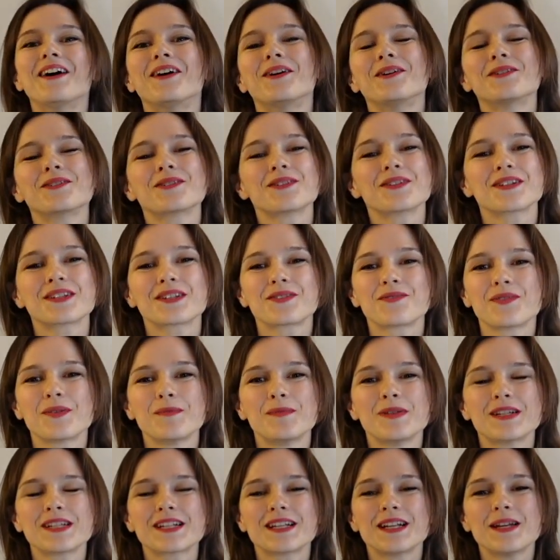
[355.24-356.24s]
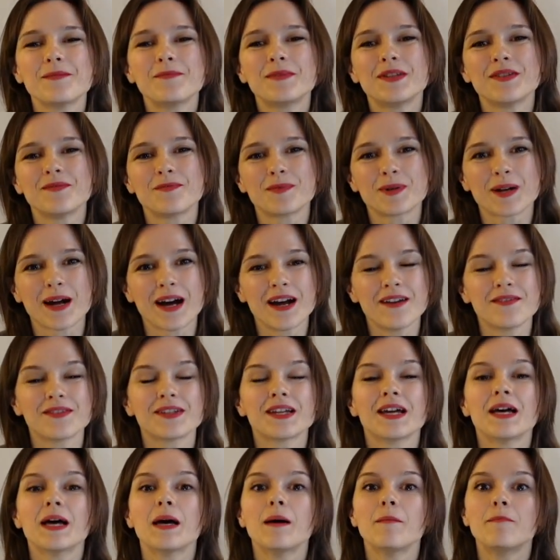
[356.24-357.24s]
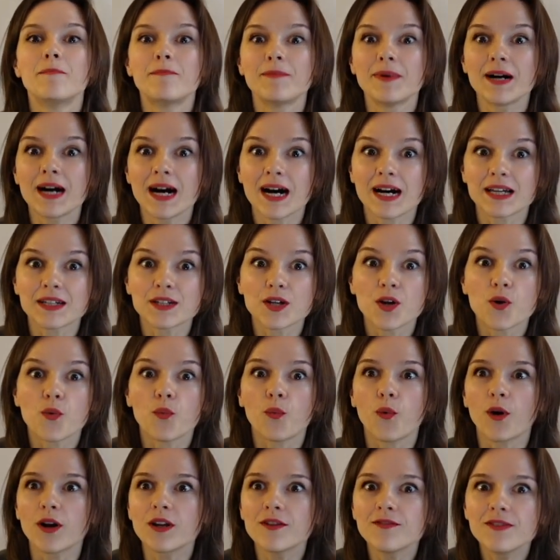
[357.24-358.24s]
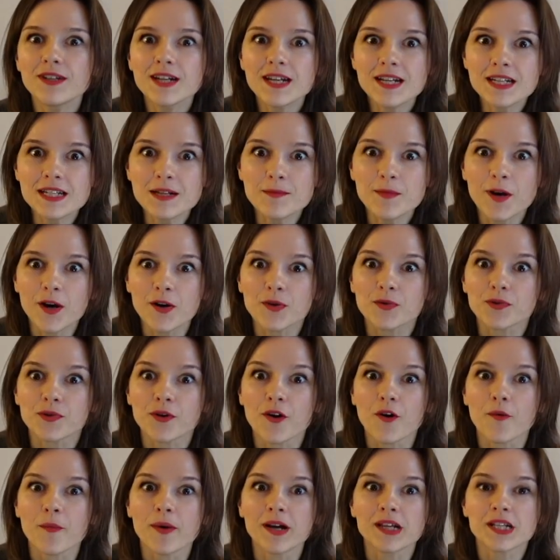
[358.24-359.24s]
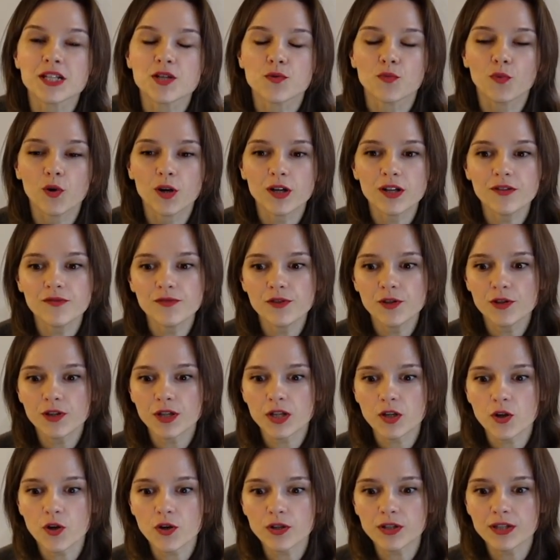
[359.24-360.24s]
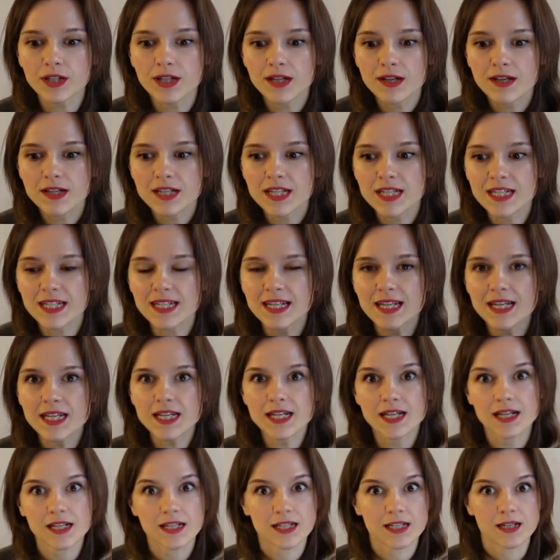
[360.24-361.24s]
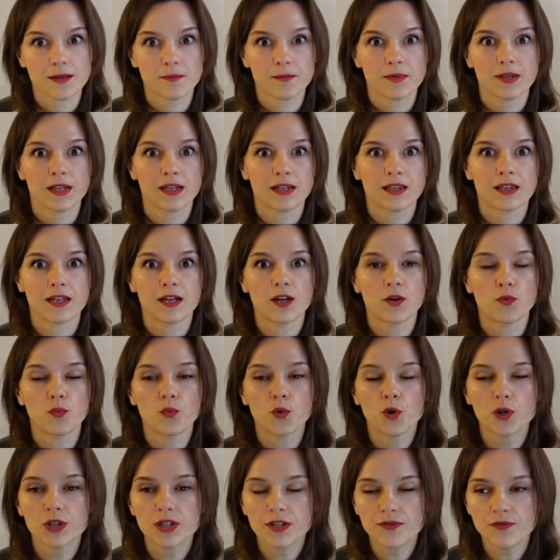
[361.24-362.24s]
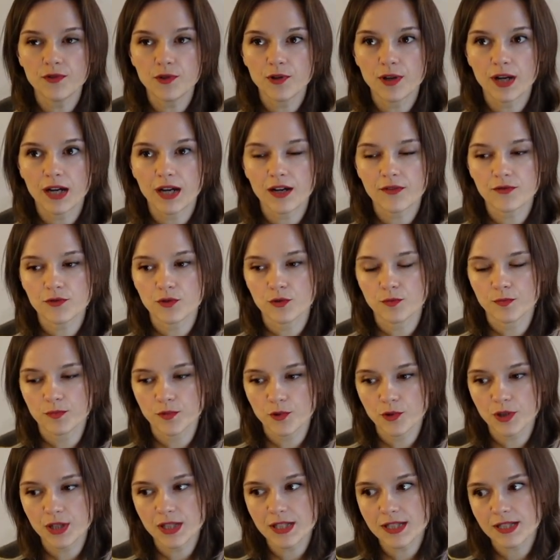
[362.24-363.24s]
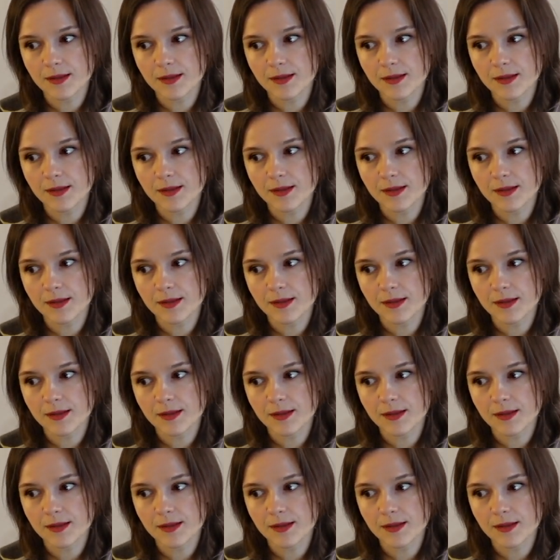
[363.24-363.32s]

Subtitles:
also extremely sleep deprived. But what if it is about romance? What if you're not seeing something there? What if you have to put in